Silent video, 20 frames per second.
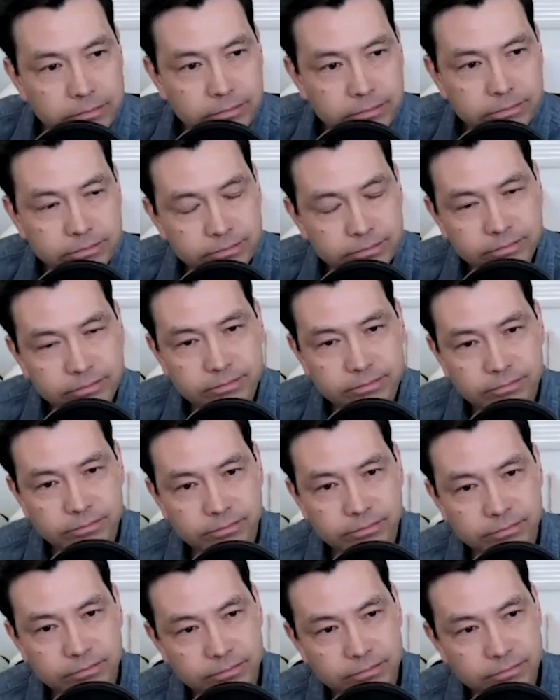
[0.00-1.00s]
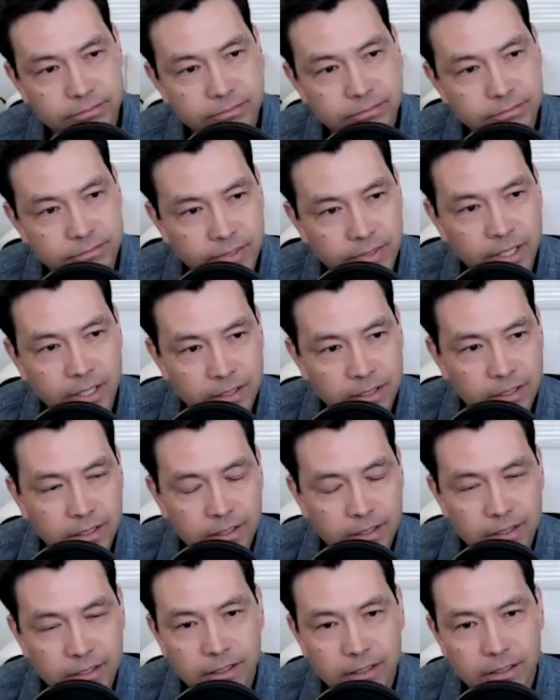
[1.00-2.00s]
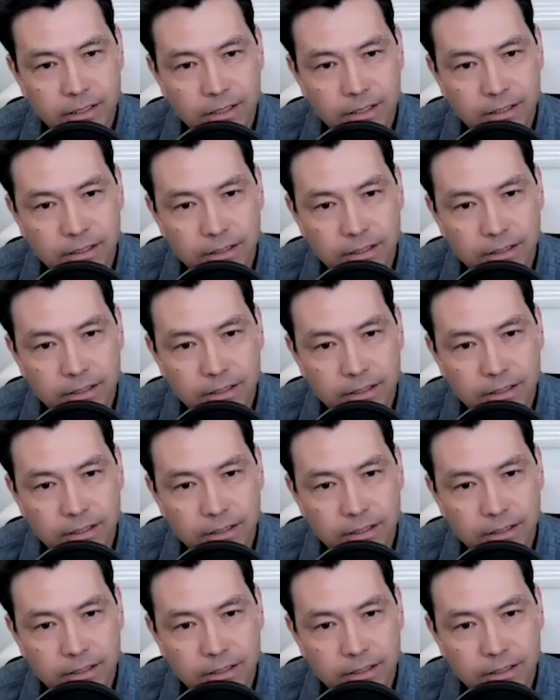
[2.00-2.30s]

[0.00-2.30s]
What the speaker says: those things are, those things don't